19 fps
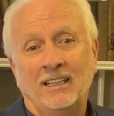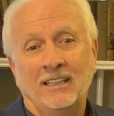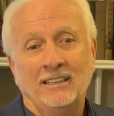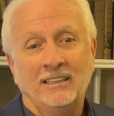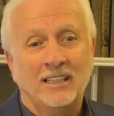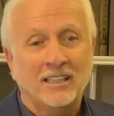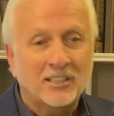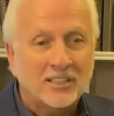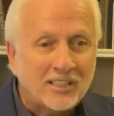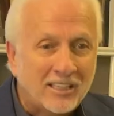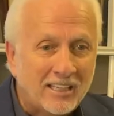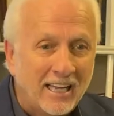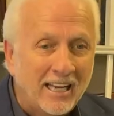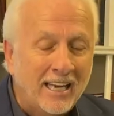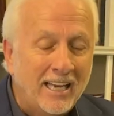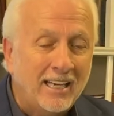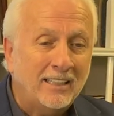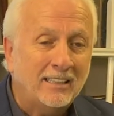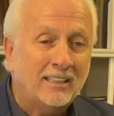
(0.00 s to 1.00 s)

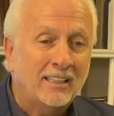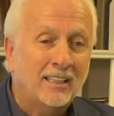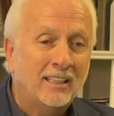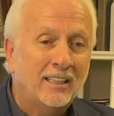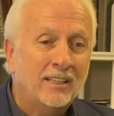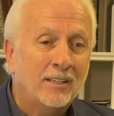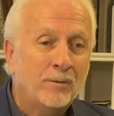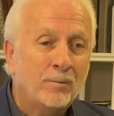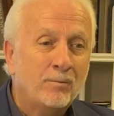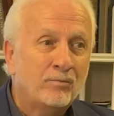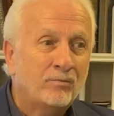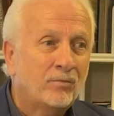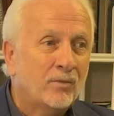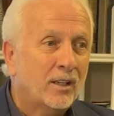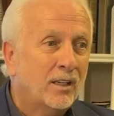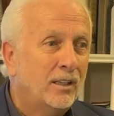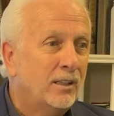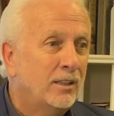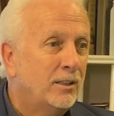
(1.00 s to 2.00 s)
distinct,
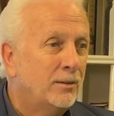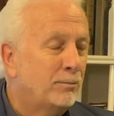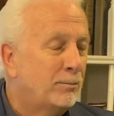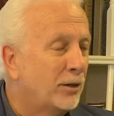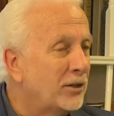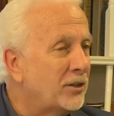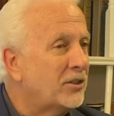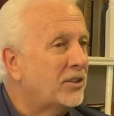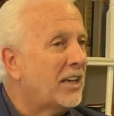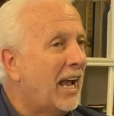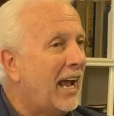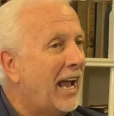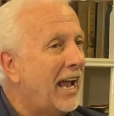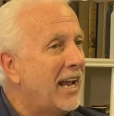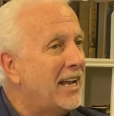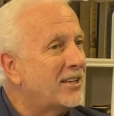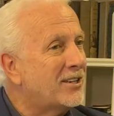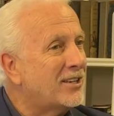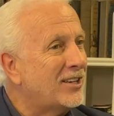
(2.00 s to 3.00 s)

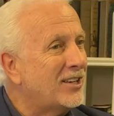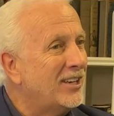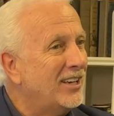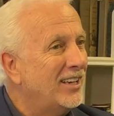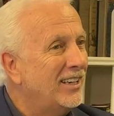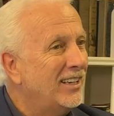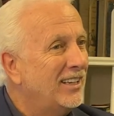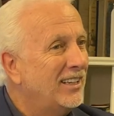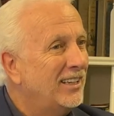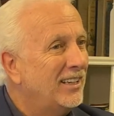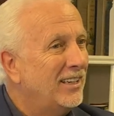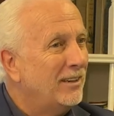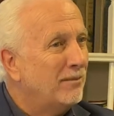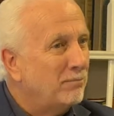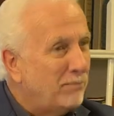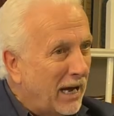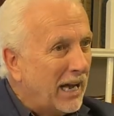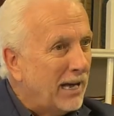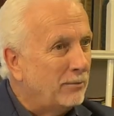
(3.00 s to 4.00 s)
precise
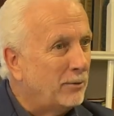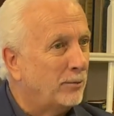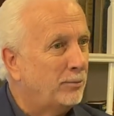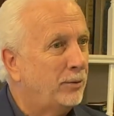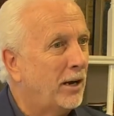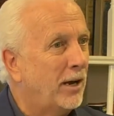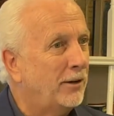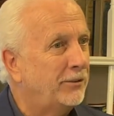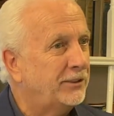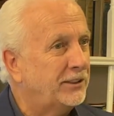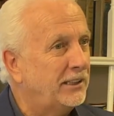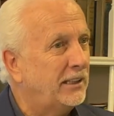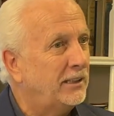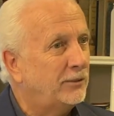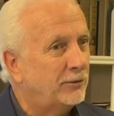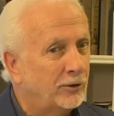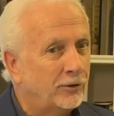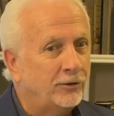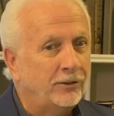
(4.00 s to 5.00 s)
Bible
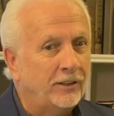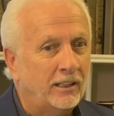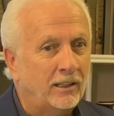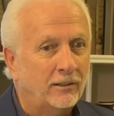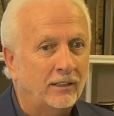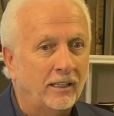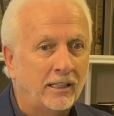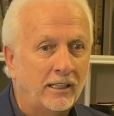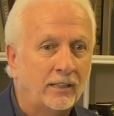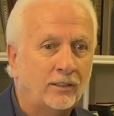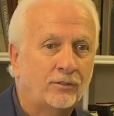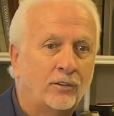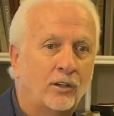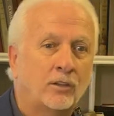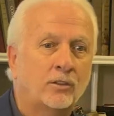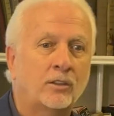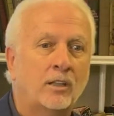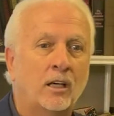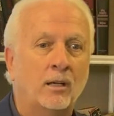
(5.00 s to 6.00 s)
prophecies fulfilled in his
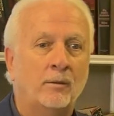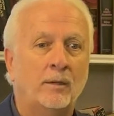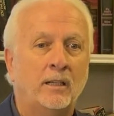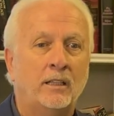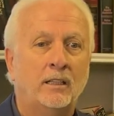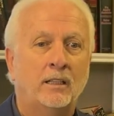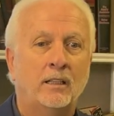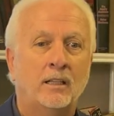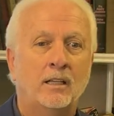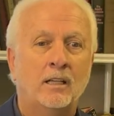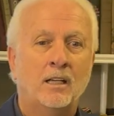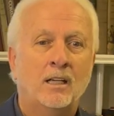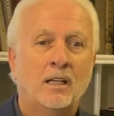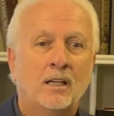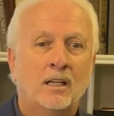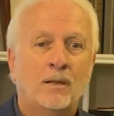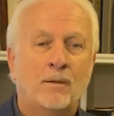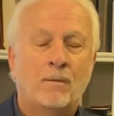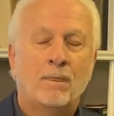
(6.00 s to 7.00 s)
first coming.
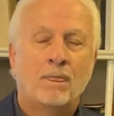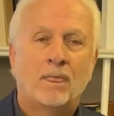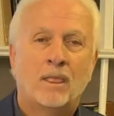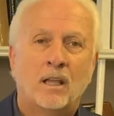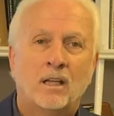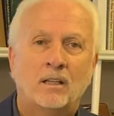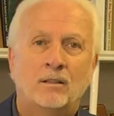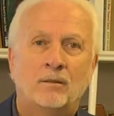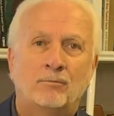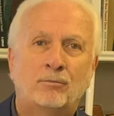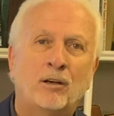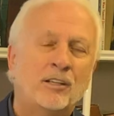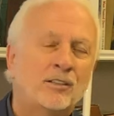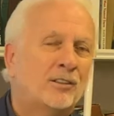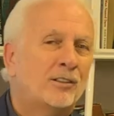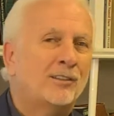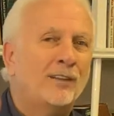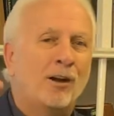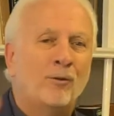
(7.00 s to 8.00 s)
Mm-hmm.
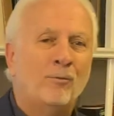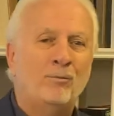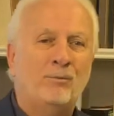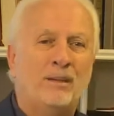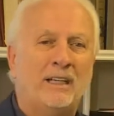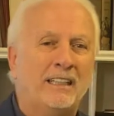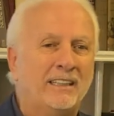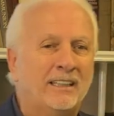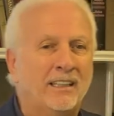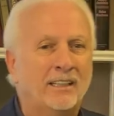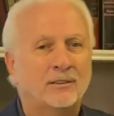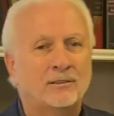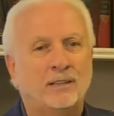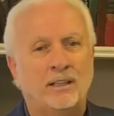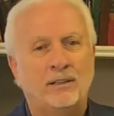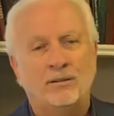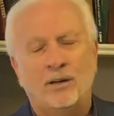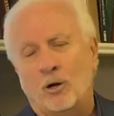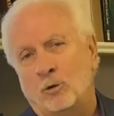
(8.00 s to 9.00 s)
Preacher, don't be
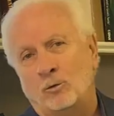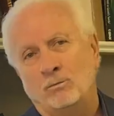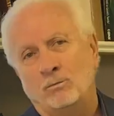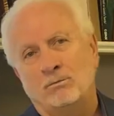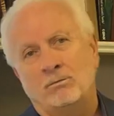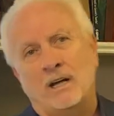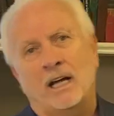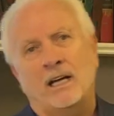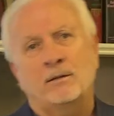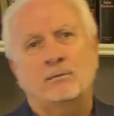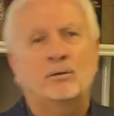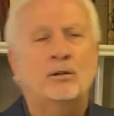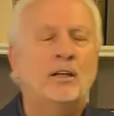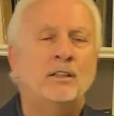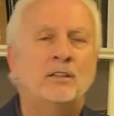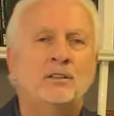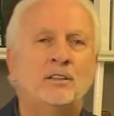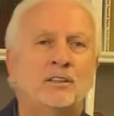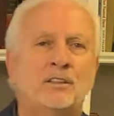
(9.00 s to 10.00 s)
guilty of holding back
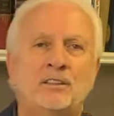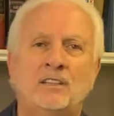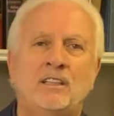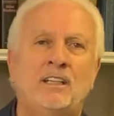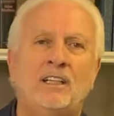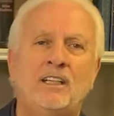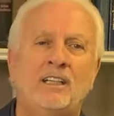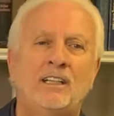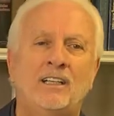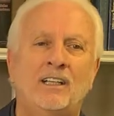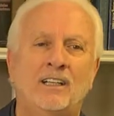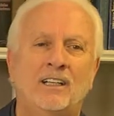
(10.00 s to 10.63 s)
precious seed.